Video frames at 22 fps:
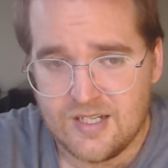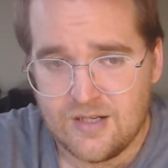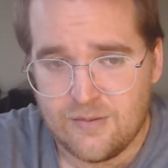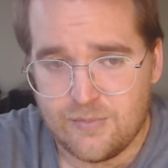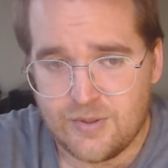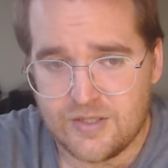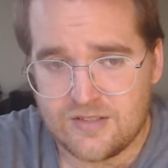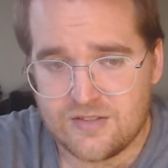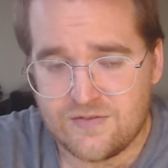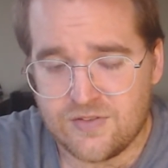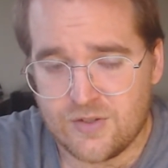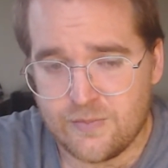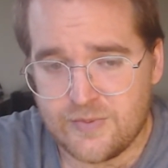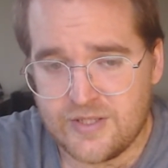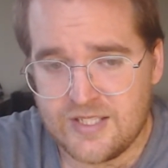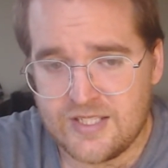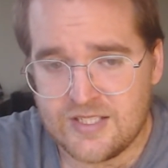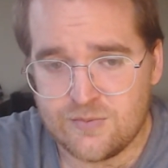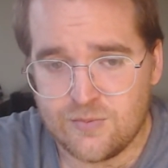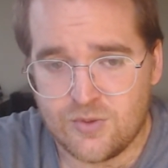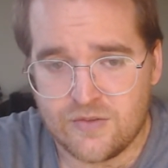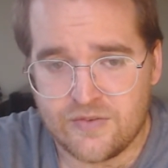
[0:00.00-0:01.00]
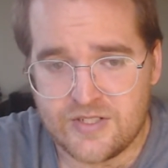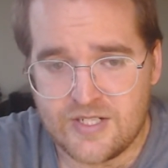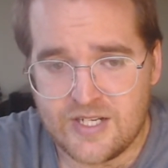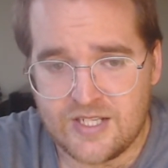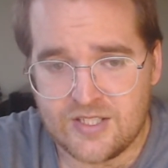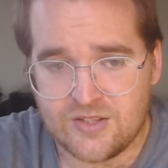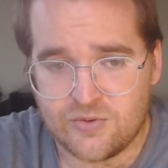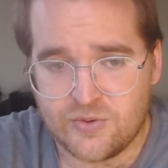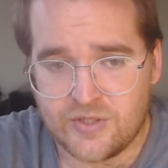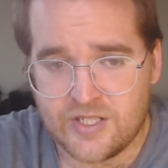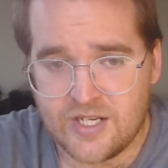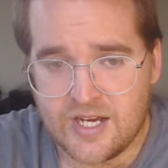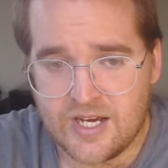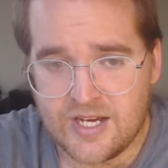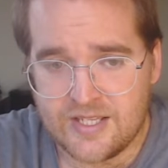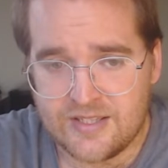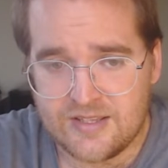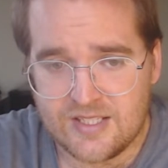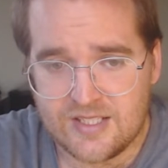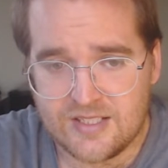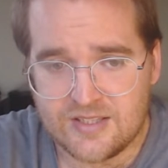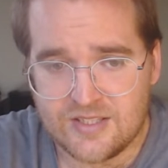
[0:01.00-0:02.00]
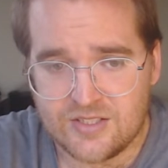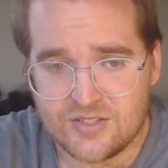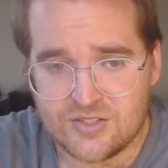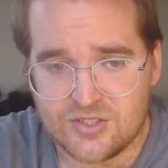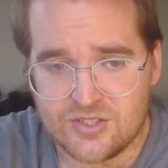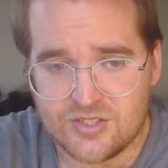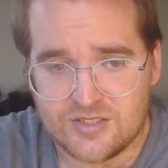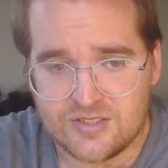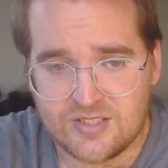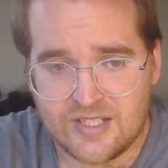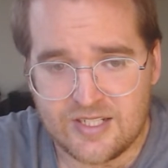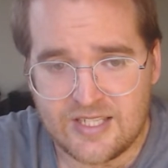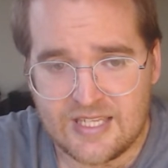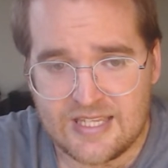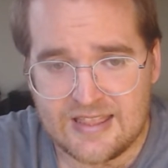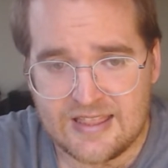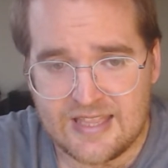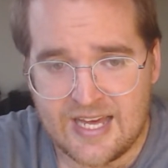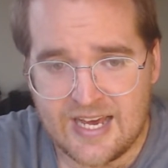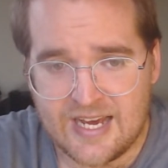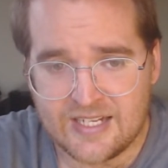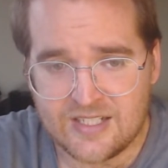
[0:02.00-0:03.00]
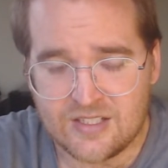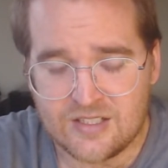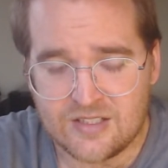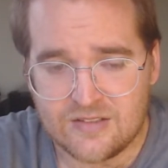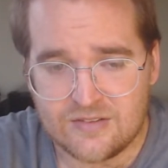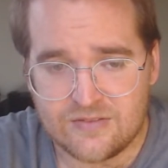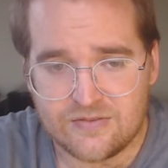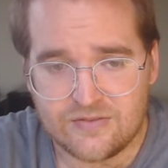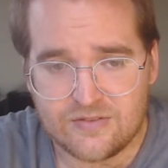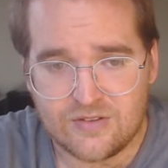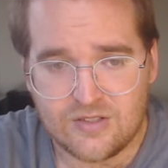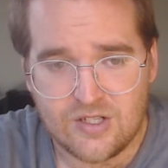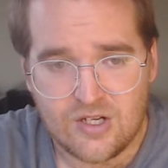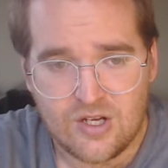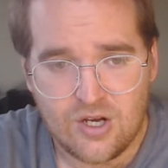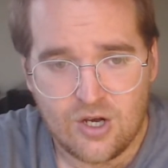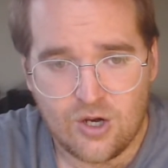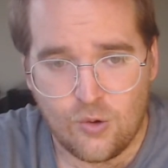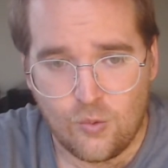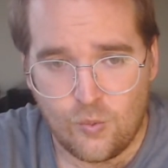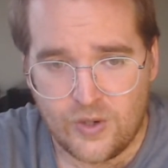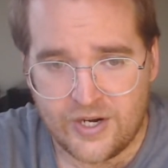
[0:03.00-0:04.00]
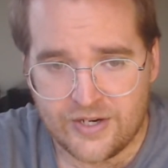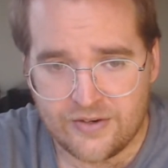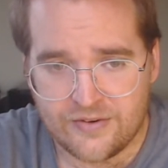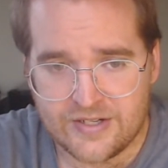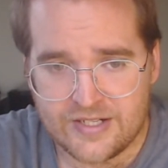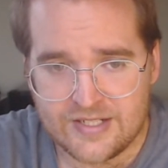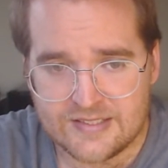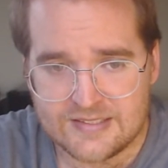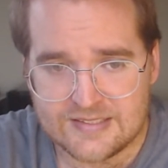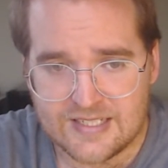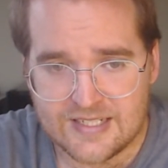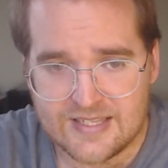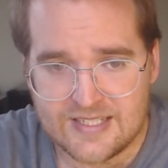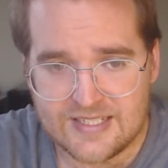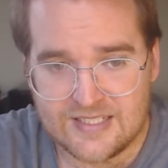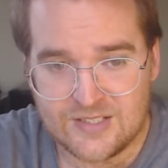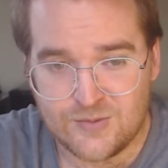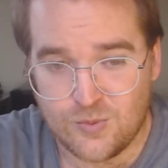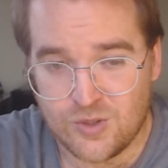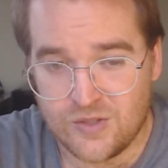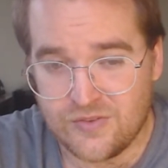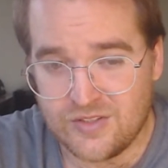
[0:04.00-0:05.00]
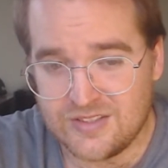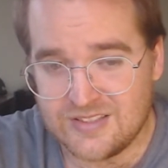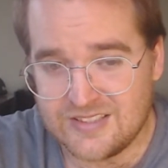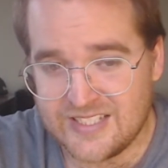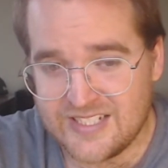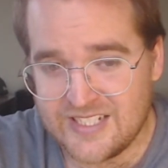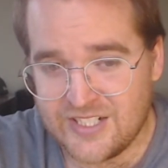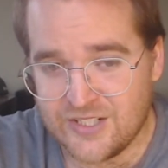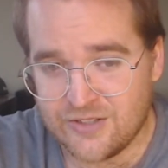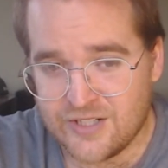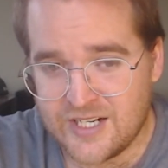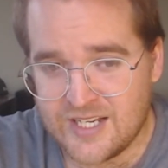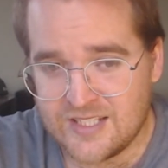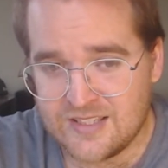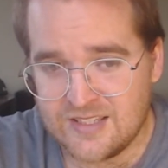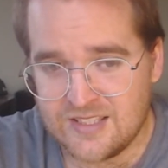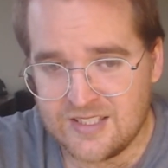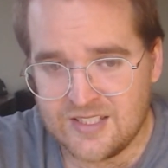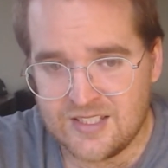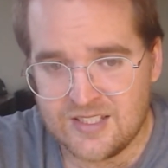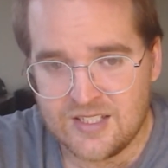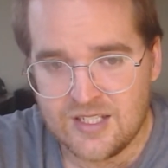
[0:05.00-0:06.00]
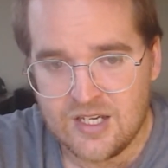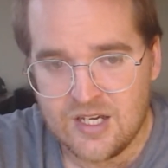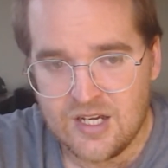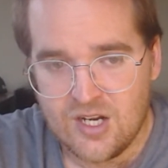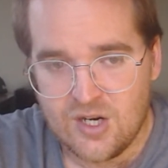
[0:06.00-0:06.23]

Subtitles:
But for me, he's more of a day 3 guy. I think there's just like a lack of awareness, and I think he's more of a linear athlete.